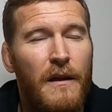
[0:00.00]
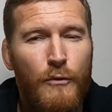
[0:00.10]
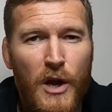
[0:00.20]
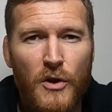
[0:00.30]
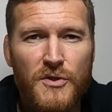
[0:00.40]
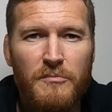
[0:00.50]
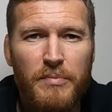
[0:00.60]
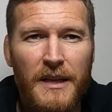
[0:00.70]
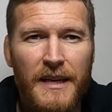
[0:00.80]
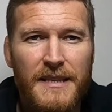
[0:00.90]
if we
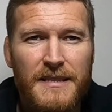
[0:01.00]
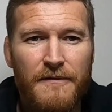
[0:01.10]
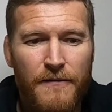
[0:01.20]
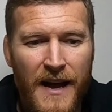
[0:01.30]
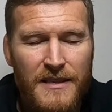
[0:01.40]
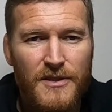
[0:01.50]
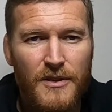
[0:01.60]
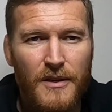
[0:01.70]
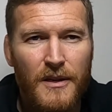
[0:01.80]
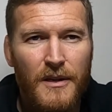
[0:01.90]
contemplate the fact
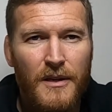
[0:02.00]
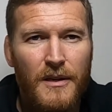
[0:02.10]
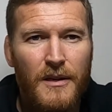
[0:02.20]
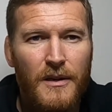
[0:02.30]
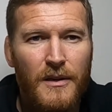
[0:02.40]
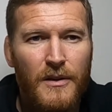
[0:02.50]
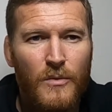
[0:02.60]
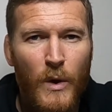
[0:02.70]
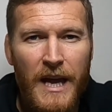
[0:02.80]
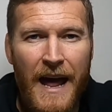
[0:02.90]
that
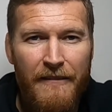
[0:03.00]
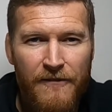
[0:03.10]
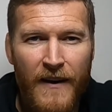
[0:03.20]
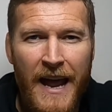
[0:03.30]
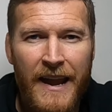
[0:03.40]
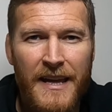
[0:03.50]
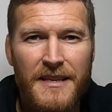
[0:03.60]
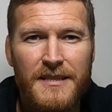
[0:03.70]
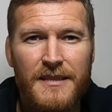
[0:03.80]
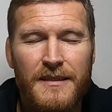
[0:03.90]
we are a
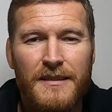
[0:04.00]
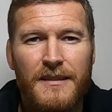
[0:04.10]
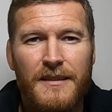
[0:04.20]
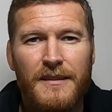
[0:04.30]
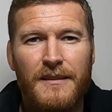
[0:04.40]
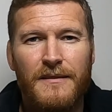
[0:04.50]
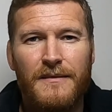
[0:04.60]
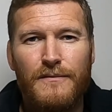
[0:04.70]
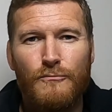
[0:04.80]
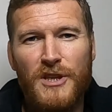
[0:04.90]
finite
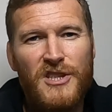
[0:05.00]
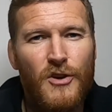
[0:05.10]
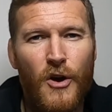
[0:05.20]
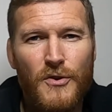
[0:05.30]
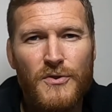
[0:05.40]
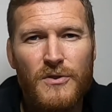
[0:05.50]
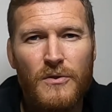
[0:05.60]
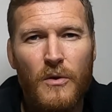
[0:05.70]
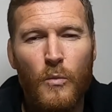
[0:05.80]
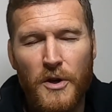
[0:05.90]

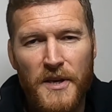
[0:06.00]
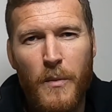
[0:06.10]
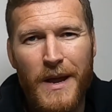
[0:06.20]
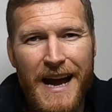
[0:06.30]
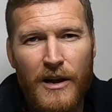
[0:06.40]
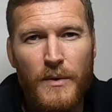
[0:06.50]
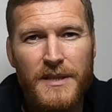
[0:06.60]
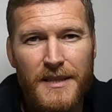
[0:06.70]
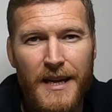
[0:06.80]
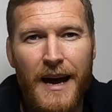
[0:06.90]
resource, one day we are
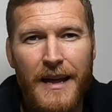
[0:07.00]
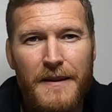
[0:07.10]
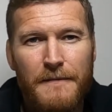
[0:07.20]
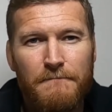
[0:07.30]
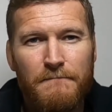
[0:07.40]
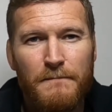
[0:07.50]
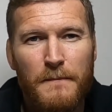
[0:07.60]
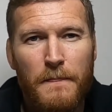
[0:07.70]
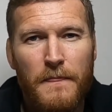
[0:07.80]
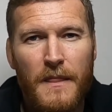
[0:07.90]
going to die,
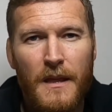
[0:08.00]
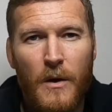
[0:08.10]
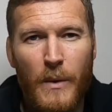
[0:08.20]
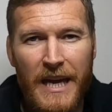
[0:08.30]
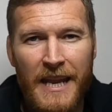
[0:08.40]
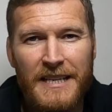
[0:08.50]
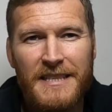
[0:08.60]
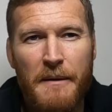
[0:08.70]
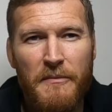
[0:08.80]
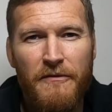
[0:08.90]
and we can
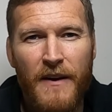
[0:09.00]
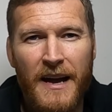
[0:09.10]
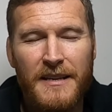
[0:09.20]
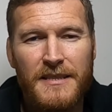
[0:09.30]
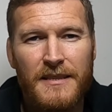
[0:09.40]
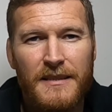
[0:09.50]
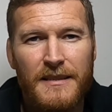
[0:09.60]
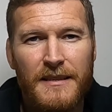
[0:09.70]
accept the fact,